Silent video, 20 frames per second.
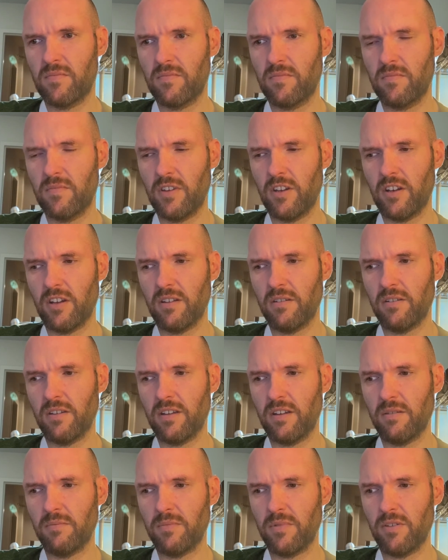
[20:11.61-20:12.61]

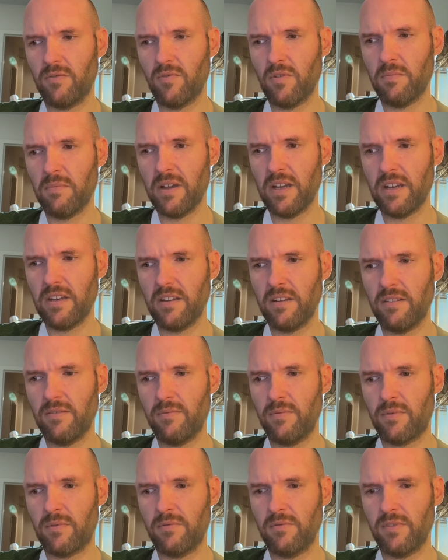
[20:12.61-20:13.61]
I'm being reminded
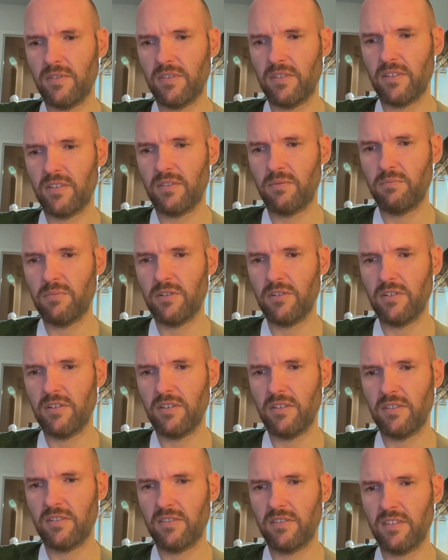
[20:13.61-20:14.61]
through this
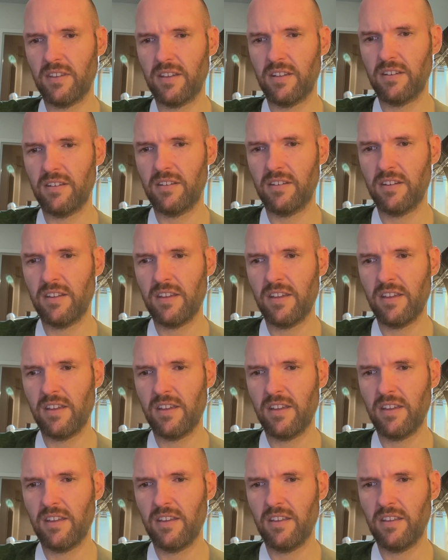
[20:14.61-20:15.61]
experience that,
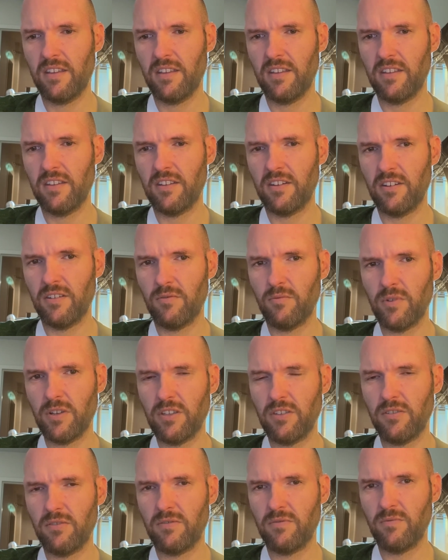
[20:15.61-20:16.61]
when
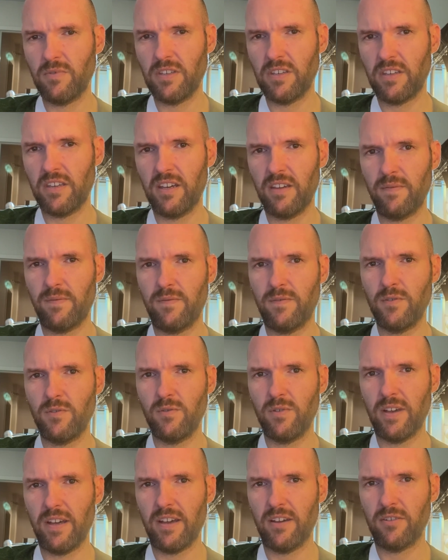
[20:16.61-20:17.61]
you cut food
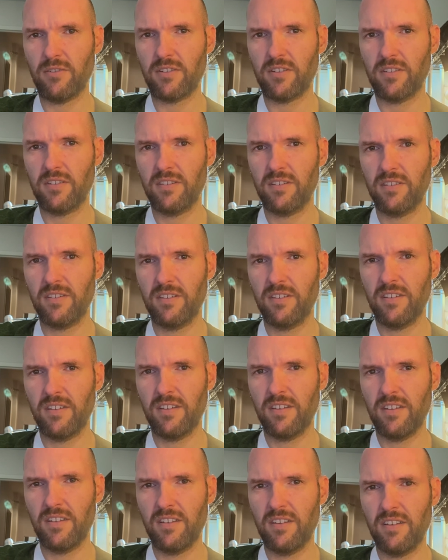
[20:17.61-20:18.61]
out
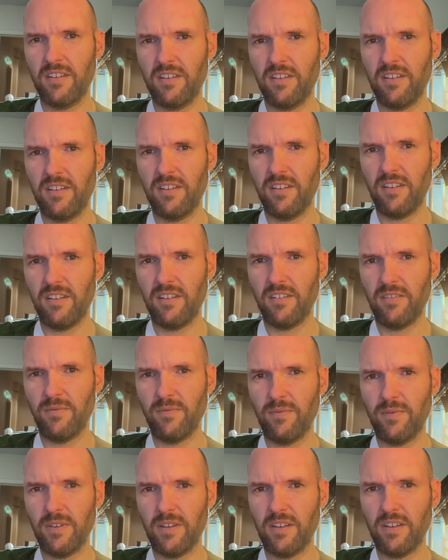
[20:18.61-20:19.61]
of
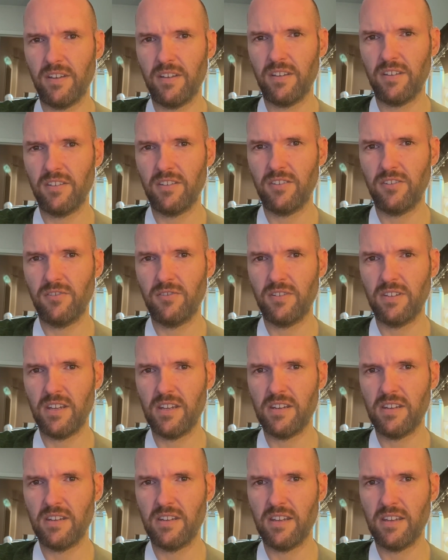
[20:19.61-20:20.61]
your
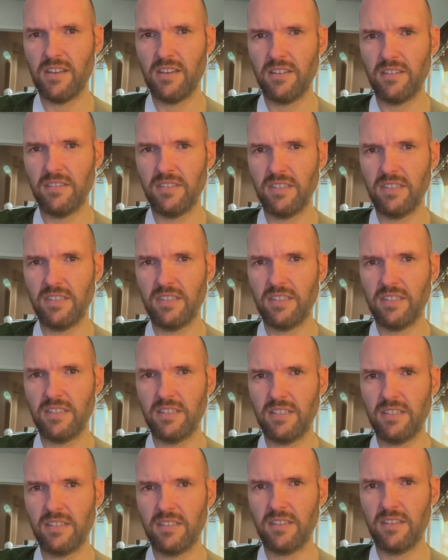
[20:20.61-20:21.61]
day-to-day
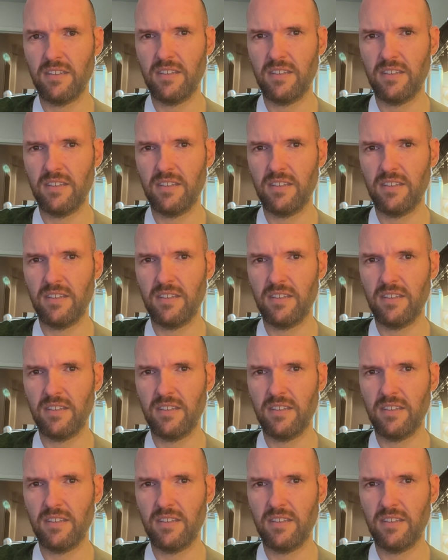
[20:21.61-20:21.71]
existence,